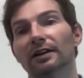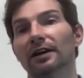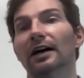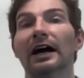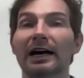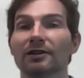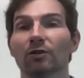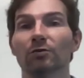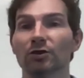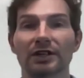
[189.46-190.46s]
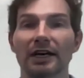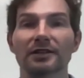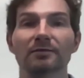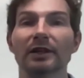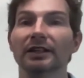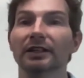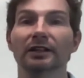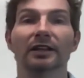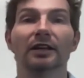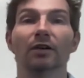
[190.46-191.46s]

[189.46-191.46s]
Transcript: there are almost as many